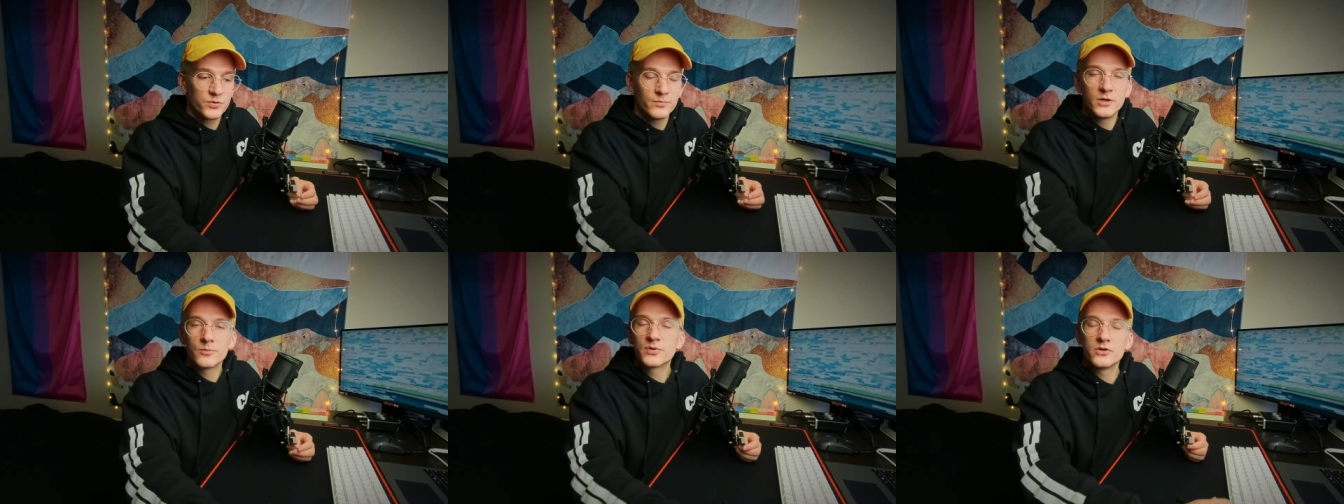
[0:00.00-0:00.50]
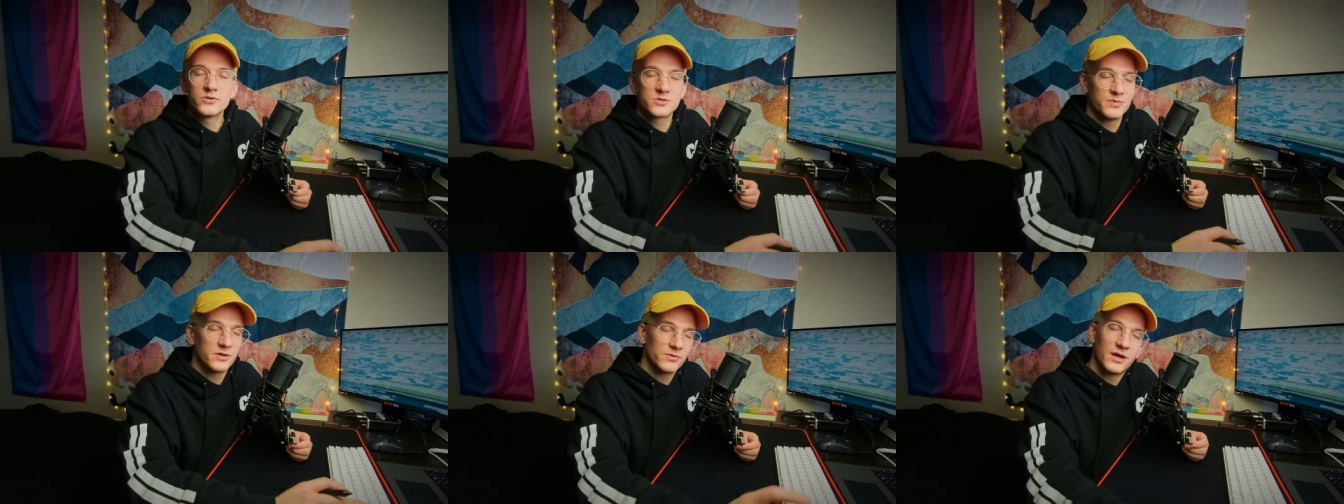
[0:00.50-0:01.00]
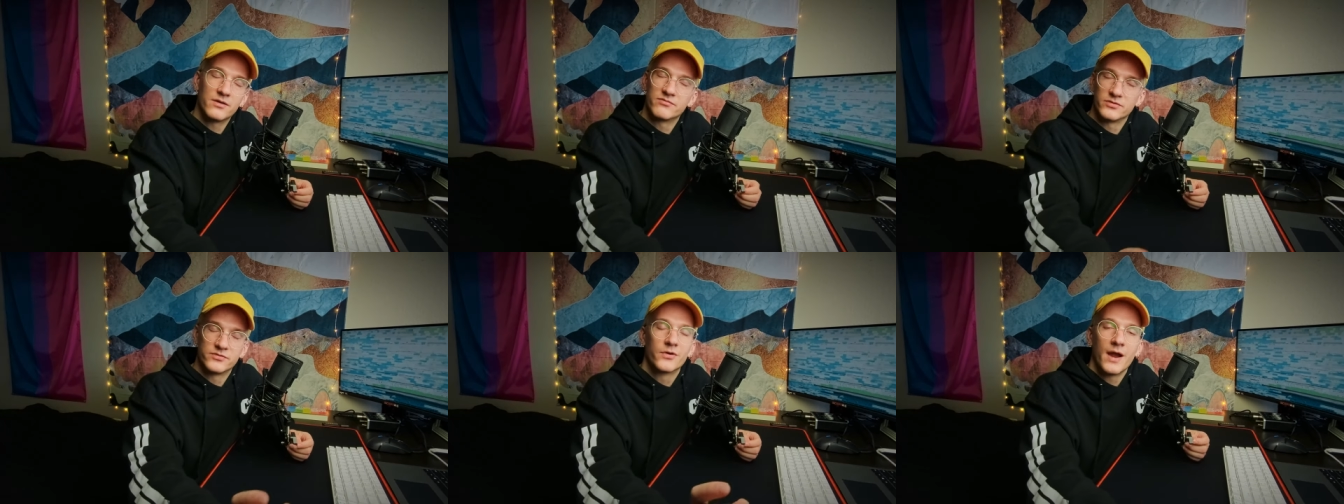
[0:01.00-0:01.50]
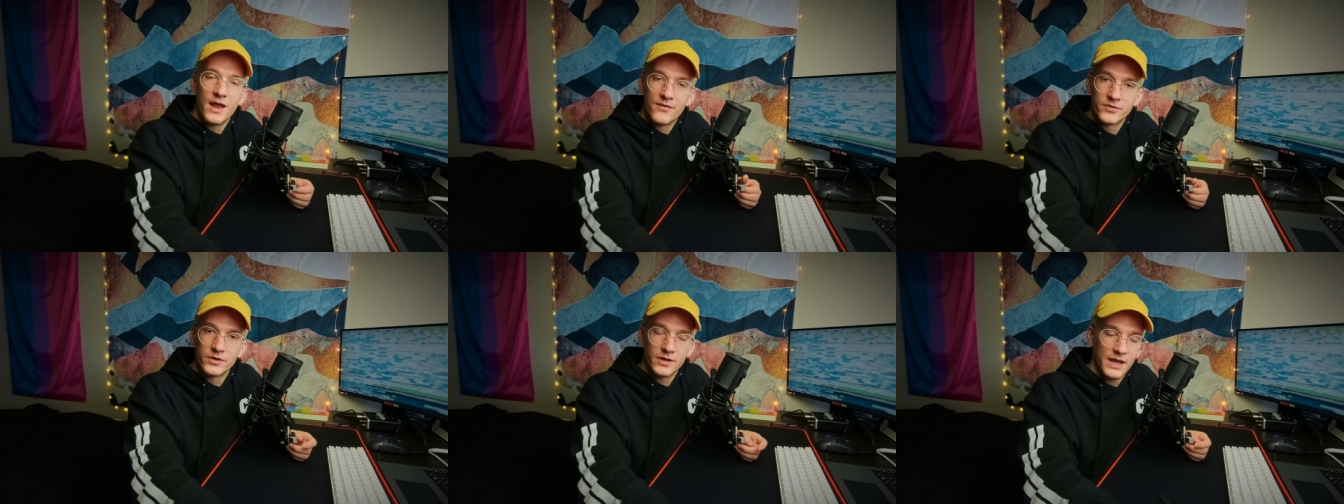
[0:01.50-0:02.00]
Premiere Pro has been around for
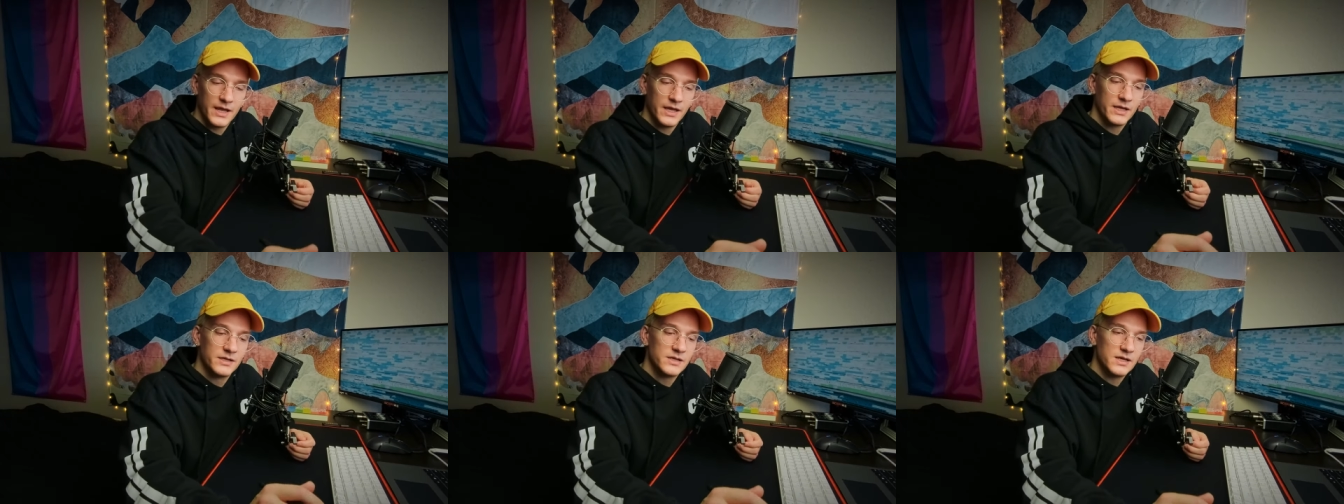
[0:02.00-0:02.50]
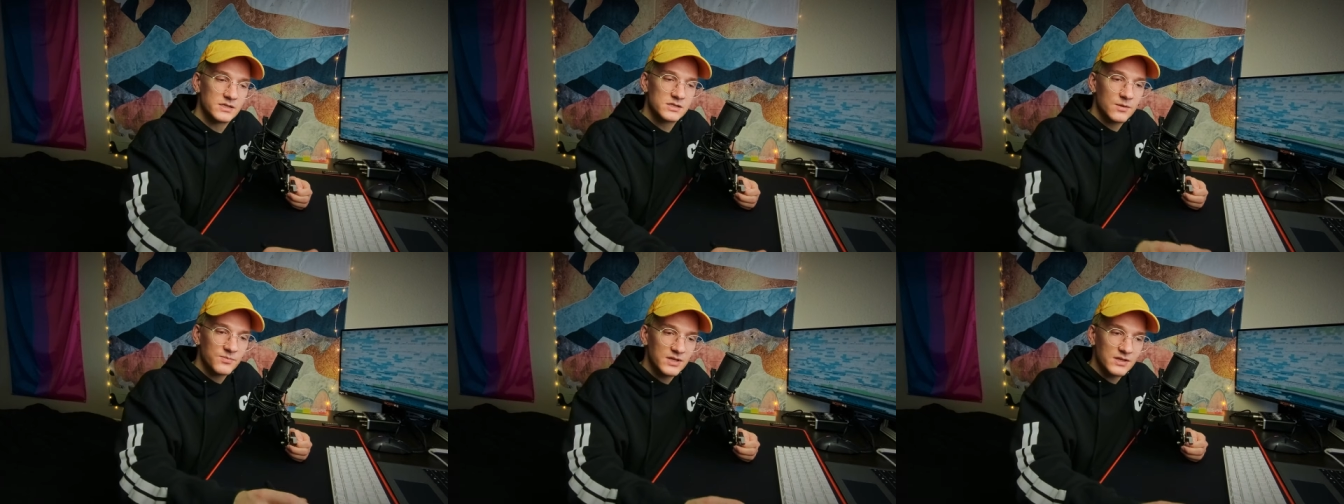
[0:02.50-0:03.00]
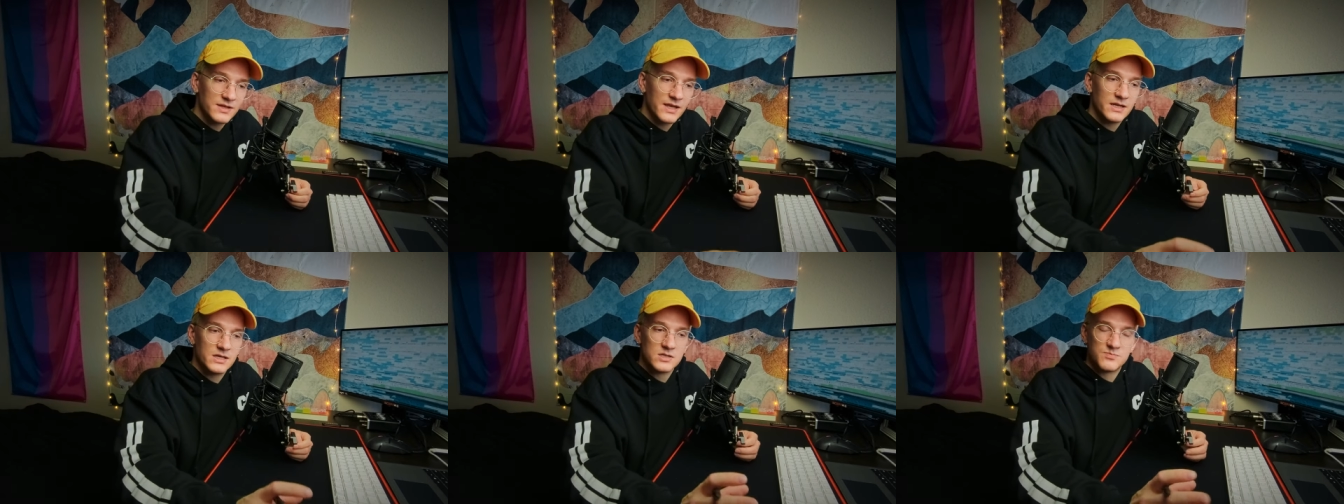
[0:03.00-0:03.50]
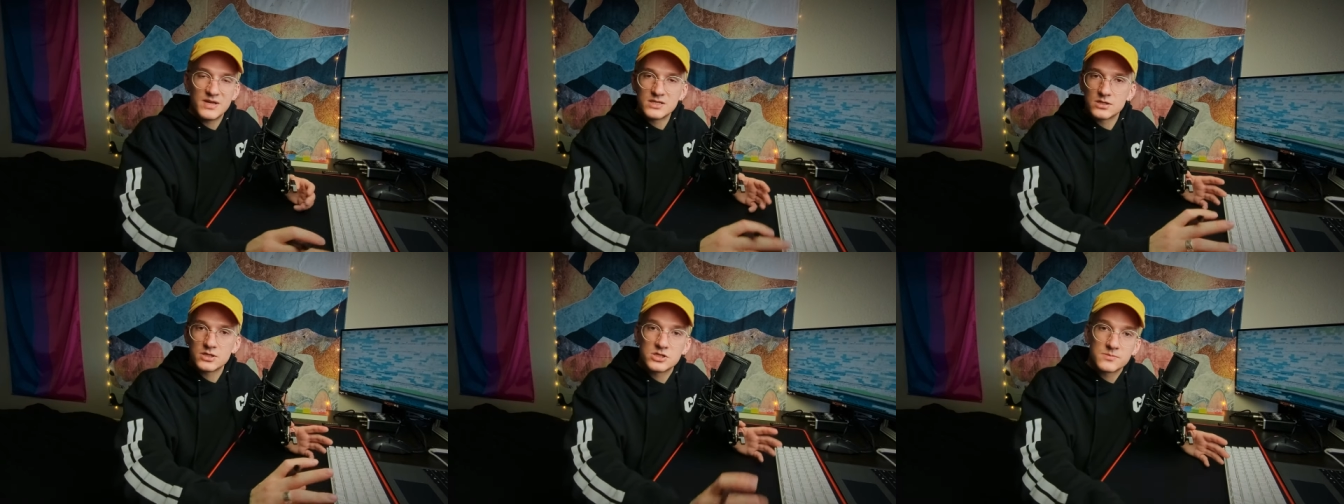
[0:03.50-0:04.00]
forever, and it's something that is
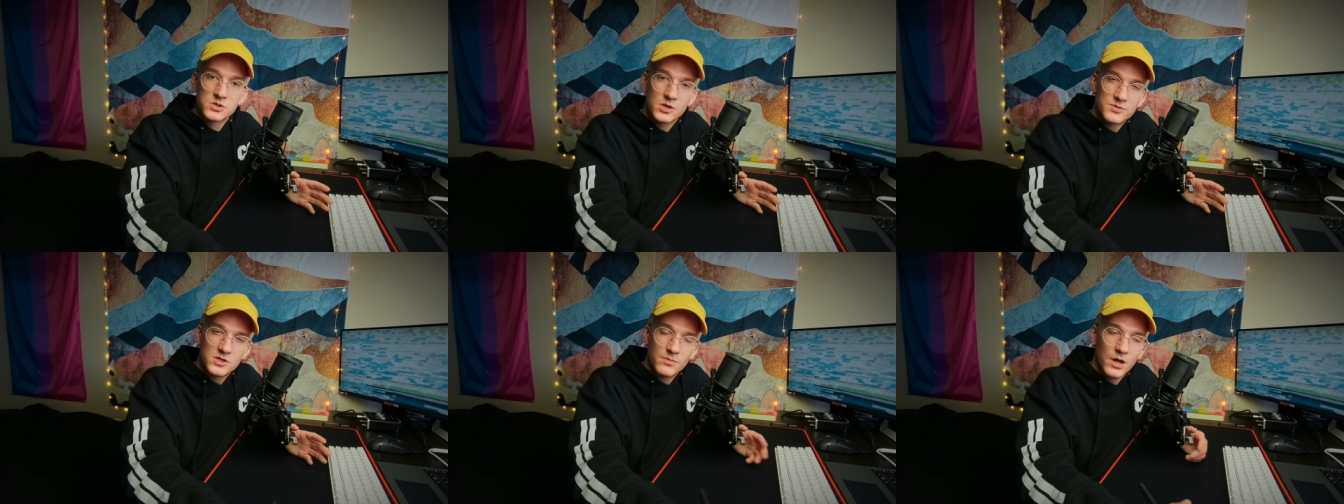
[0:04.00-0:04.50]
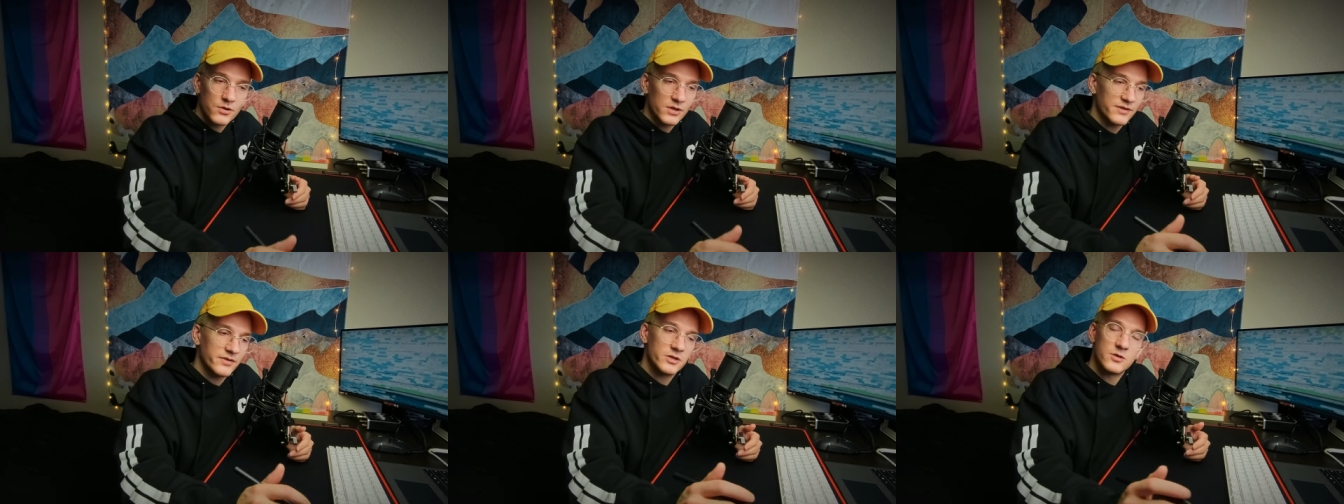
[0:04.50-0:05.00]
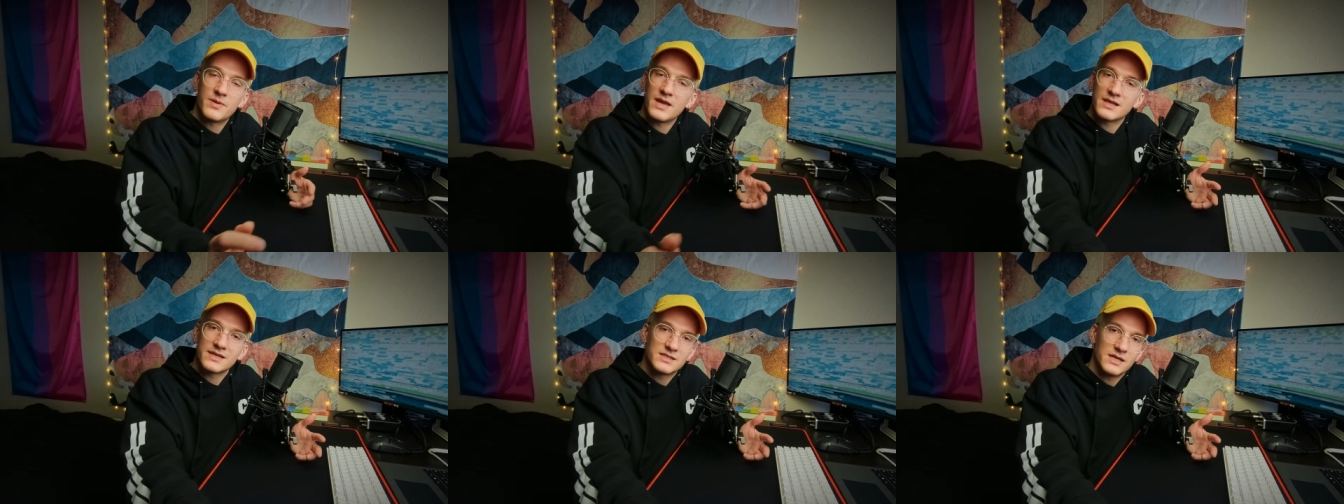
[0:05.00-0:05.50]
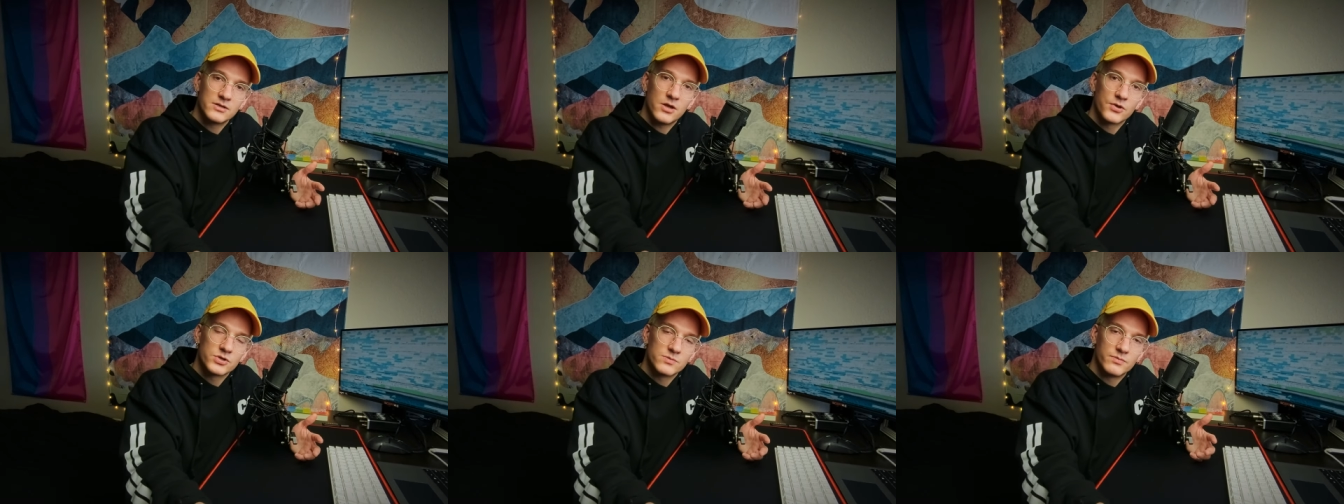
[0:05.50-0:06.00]
based on a subscription model. I think you pay like
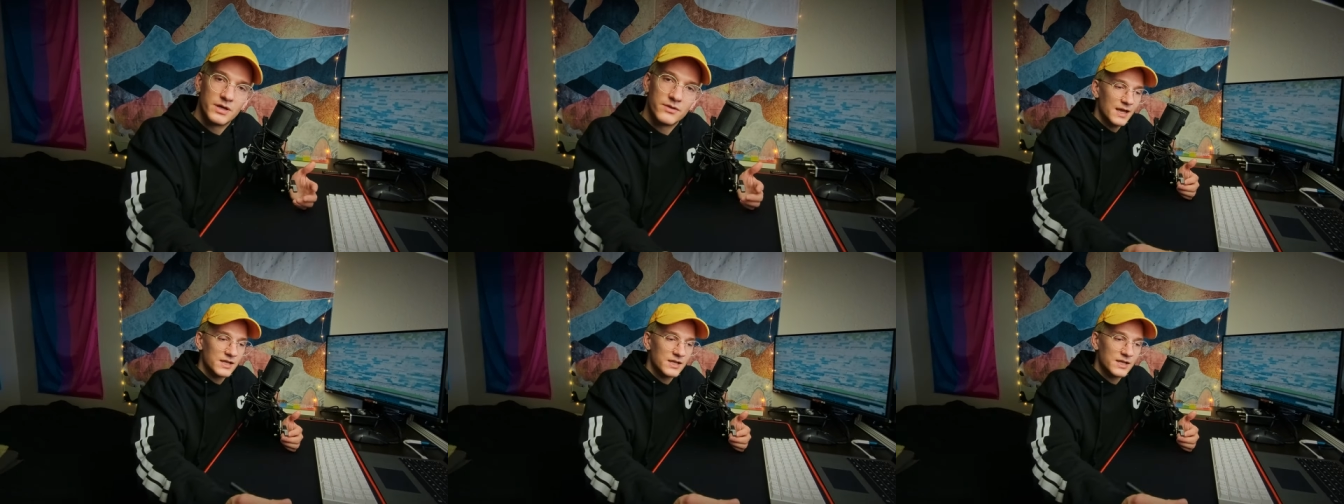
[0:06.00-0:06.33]
$10 a month.